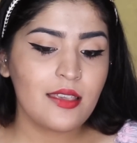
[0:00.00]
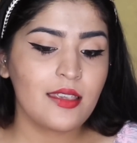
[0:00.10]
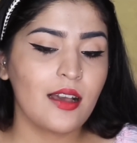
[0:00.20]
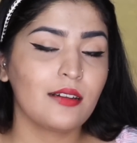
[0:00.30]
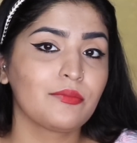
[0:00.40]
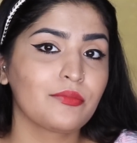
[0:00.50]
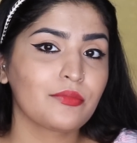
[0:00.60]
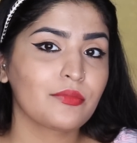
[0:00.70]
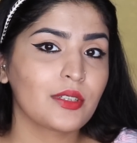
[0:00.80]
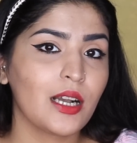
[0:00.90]
Yeah,
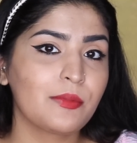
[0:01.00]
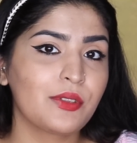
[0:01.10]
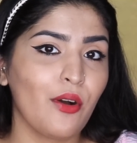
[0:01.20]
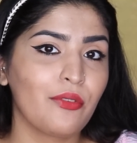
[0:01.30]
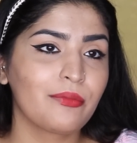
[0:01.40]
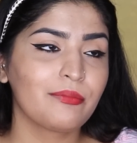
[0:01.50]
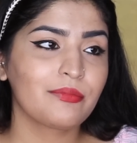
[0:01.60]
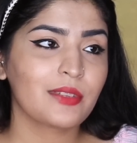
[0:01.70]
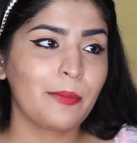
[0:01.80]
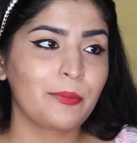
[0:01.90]
comes off
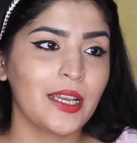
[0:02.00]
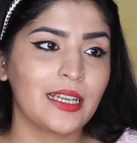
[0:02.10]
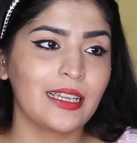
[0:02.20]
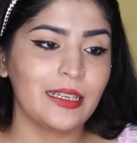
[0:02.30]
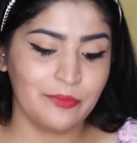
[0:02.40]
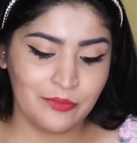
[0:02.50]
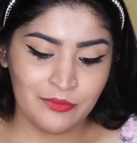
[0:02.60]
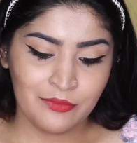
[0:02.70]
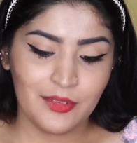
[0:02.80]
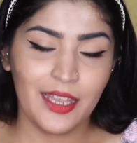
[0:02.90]
completely,
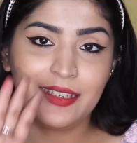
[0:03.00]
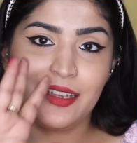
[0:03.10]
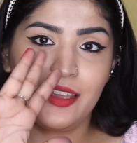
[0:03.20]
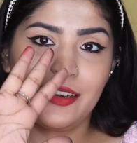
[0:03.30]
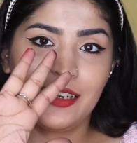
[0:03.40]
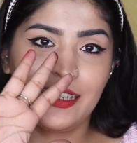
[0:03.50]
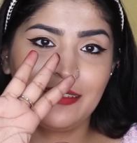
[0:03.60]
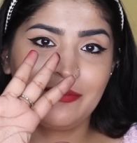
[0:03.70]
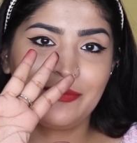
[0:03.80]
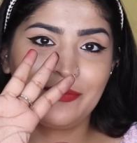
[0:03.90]

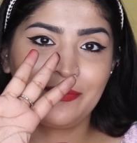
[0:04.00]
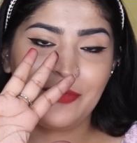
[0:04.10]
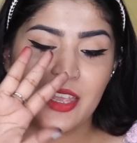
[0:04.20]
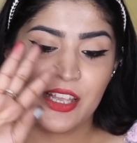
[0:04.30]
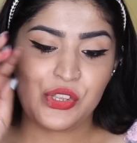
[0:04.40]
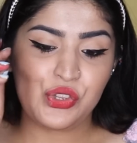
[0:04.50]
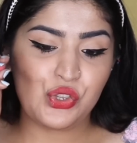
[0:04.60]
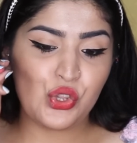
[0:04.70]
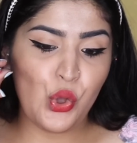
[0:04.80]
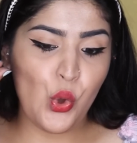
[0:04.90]
entirely.
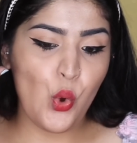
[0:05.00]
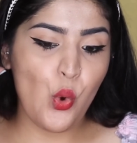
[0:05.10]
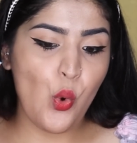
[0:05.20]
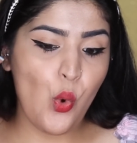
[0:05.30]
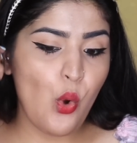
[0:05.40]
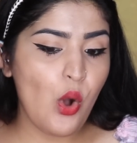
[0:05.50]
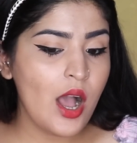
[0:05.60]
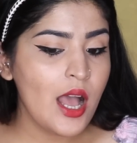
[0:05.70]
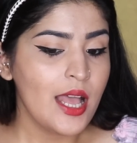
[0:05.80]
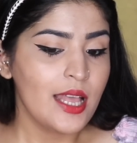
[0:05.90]
So
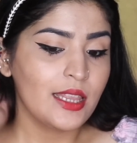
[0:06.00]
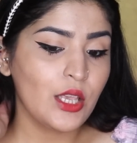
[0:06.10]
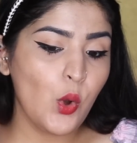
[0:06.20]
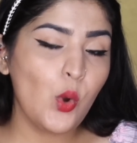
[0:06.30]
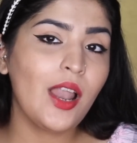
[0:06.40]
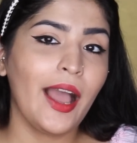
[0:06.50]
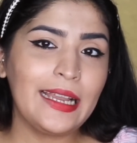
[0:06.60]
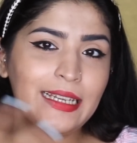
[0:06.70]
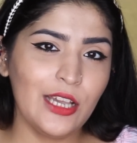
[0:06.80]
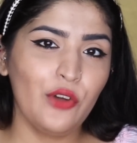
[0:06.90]
the whole
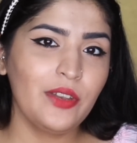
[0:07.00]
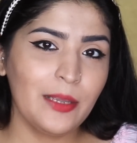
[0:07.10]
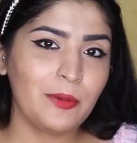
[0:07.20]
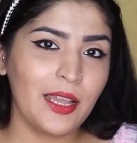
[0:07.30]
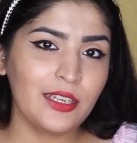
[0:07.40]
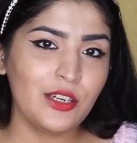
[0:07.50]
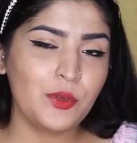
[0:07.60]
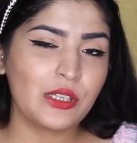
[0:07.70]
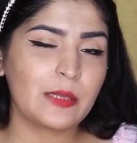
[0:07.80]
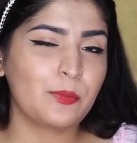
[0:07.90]
idea of a lip liner,
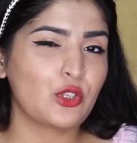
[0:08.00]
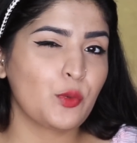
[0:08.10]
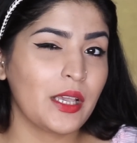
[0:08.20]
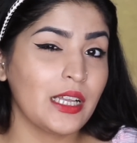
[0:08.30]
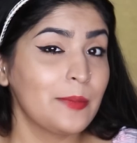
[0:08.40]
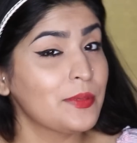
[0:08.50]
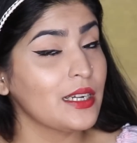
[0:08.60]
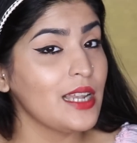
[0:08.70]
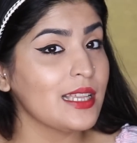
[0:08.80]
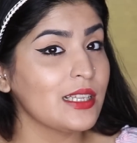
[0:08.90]
which is supposed to make a
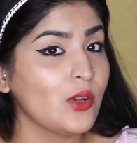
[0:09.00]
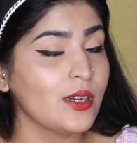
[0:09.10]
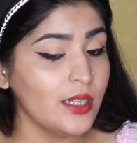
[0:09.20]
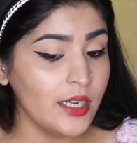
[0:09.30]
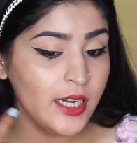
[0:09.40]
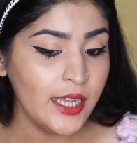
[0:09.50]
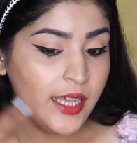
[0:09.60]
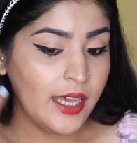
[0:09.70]
lipstick last longer,